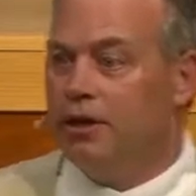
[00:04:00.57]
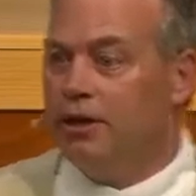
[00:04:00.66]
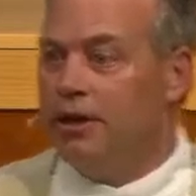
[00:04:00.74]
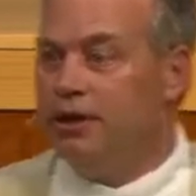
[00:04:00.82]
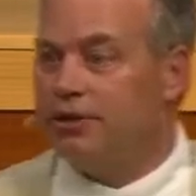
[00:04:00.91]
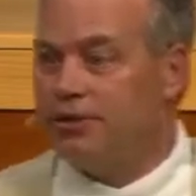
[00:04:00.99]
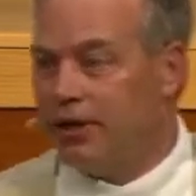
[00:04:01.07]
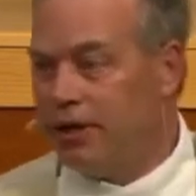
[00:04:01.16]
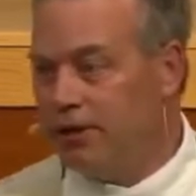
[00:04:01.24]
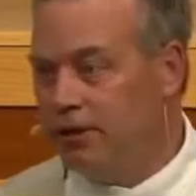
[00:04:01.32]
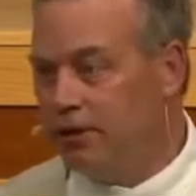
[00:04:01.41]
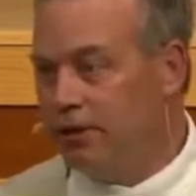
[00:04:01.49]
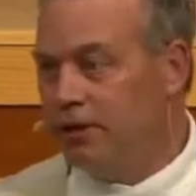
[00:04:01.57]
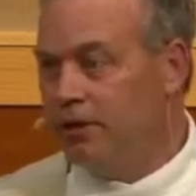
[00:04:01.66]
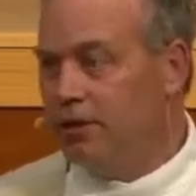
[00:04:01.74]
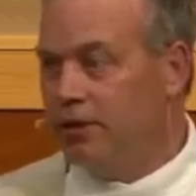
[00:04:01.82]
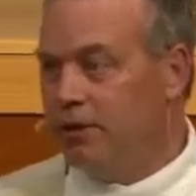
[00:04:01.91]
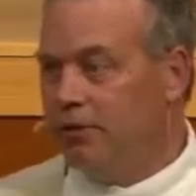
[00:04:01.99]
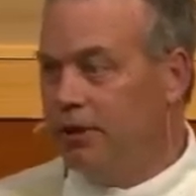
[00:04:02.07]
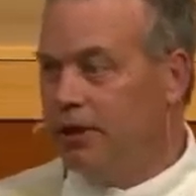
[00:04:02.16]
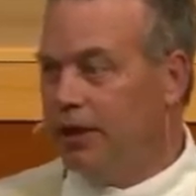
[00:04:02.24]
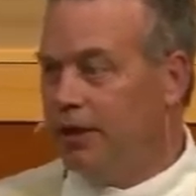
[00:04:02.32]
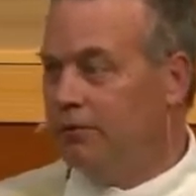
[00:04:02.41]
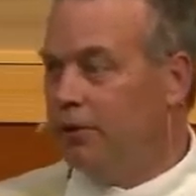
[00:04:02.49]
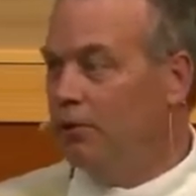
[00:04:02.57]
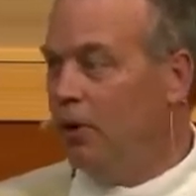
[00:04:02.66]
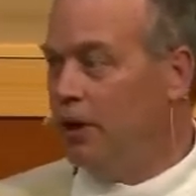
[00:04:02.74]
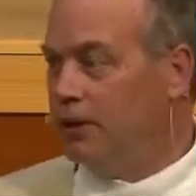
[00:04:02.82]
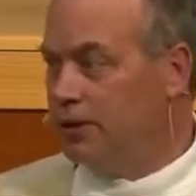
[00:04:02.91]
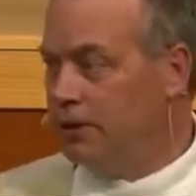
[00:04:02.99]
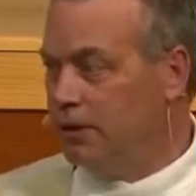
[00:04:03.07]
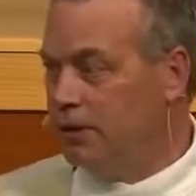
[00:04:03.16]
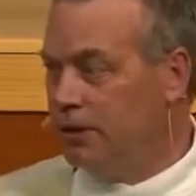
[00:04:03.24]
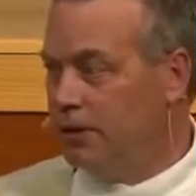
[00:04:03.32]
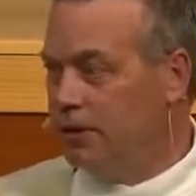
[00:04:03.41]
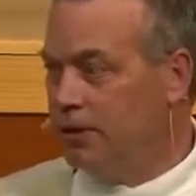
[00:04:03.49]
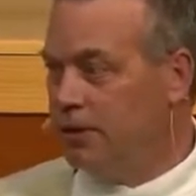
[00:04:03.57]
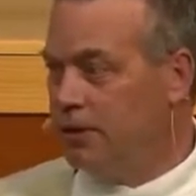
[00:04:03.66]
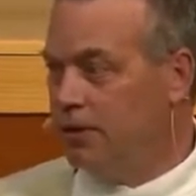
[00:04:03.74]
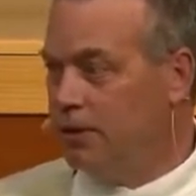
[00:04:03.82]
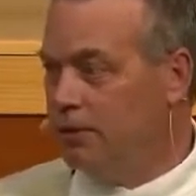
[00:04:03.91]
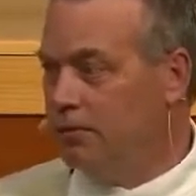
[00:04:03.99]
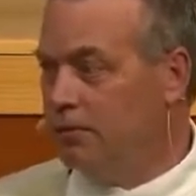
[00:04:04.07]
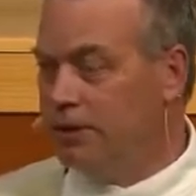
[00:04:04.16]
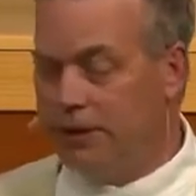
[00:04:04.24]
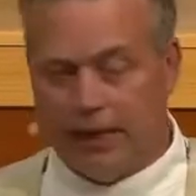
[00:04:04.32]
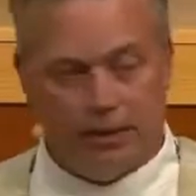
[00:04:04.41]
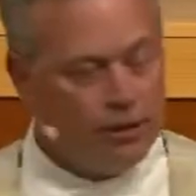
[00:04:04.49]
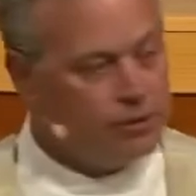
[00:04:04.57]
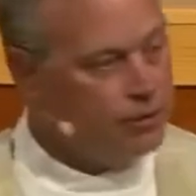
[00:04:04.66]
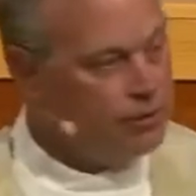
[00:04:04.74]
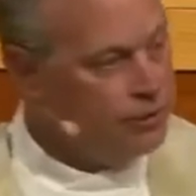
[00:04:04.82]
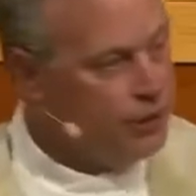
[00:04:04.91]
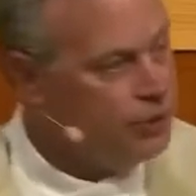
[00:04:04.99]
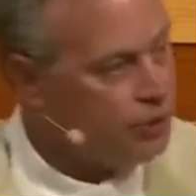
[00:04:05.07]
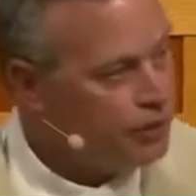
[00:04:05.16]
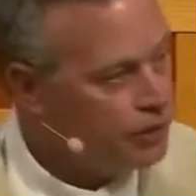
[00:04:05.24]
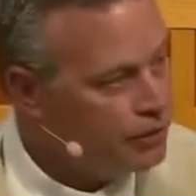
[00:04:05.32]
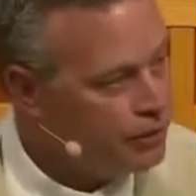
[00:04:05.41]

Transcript: He said, We can if we want. My dad looked at the teacher.